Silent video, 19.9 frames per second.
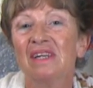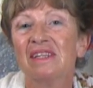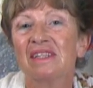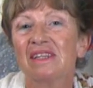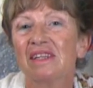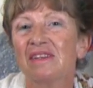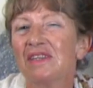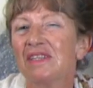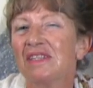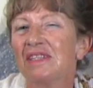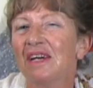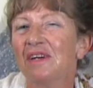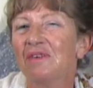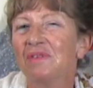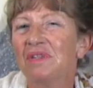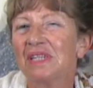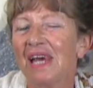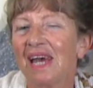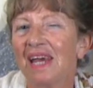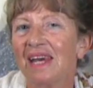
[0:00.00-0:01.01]
So there's no
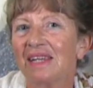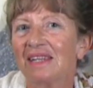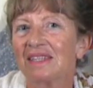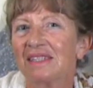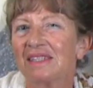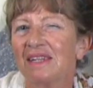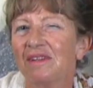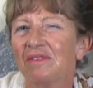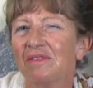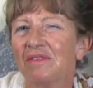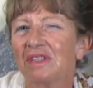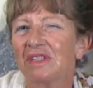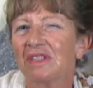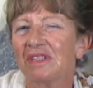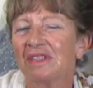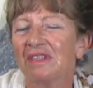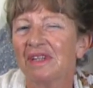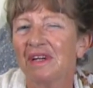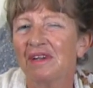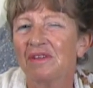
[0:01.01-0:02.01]
text,
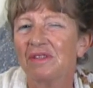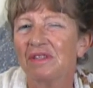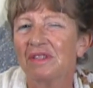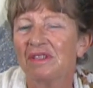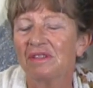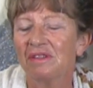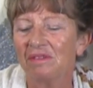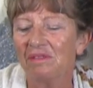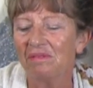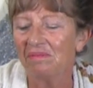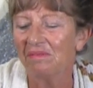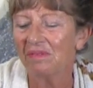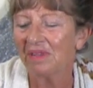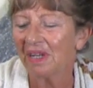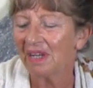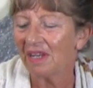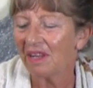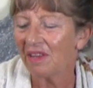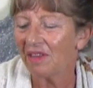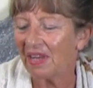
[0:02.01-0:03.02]
no two
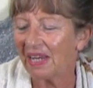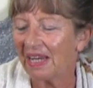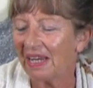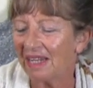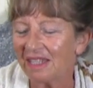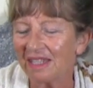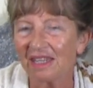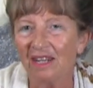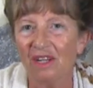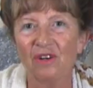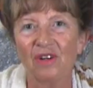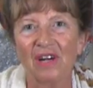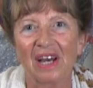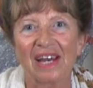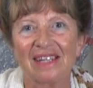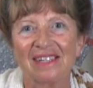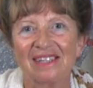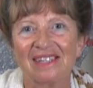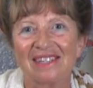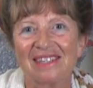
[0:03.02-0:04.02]
things to look
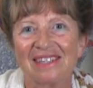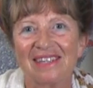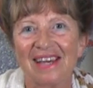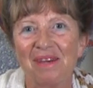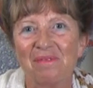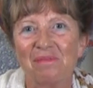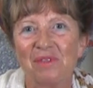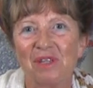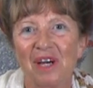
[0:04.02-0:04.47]
at the same